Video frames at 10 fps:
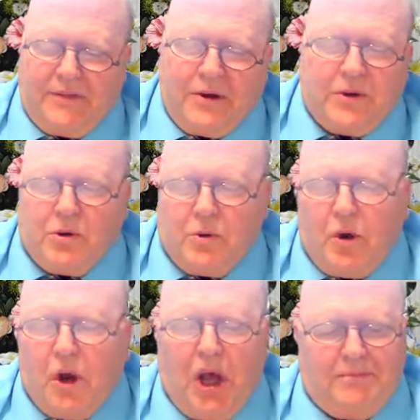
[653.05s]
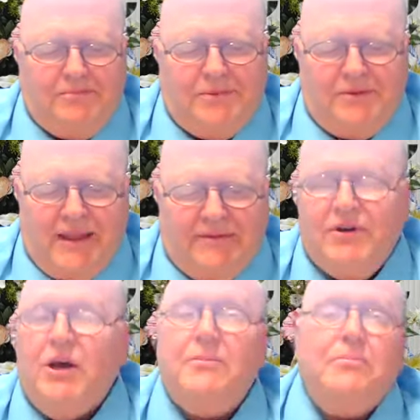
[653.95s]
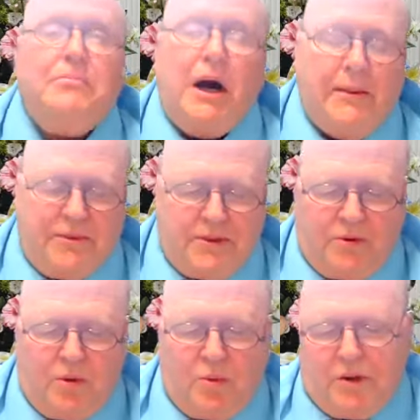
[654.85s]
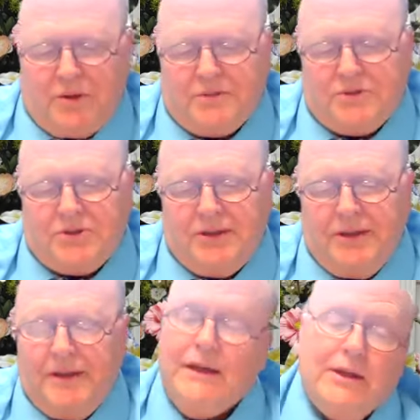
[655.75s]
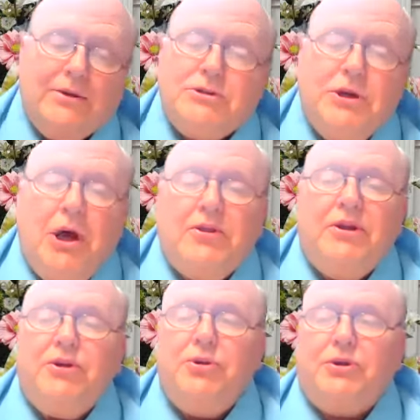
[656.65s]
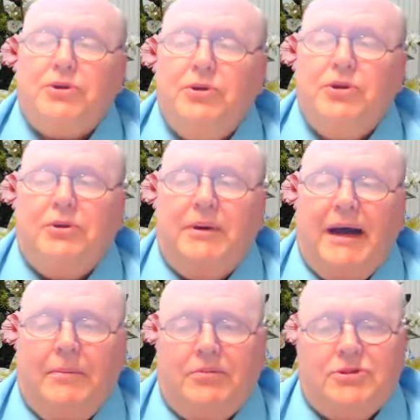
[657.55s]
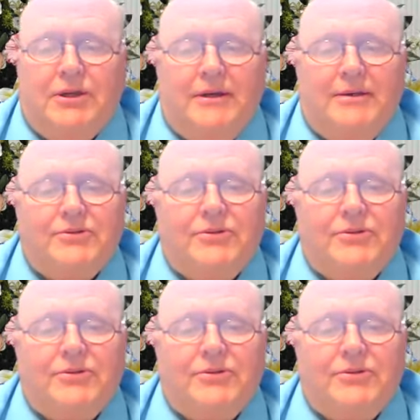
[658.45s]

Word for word: They're corrupt. They've done abominable works. There's none that doeth good, the Bible says.